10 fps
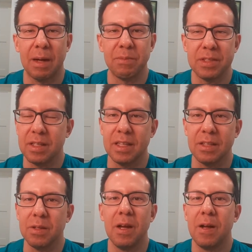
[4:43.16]
I'm,
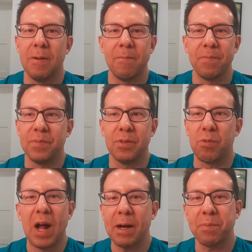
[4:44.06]
the
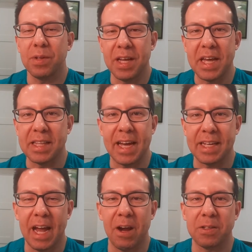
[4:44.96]
Rock playing
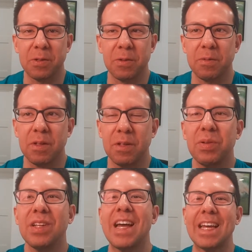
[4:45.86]
that character,
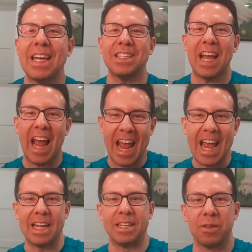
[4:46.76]
playing his
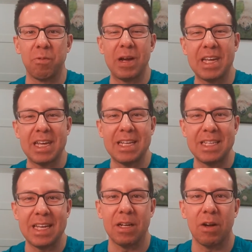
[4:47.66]
hand the way he
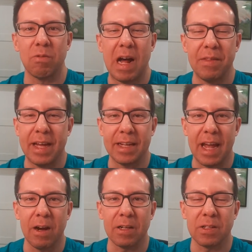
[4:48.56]
did around that
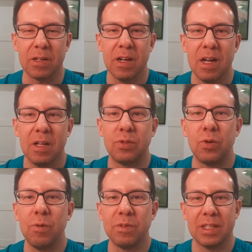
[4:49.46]
character
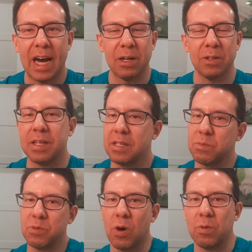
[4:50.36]
doomed not only
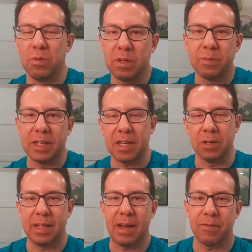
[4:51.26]
his own movie but
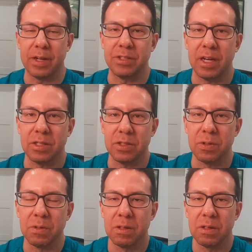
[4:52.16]
killed that franchise too.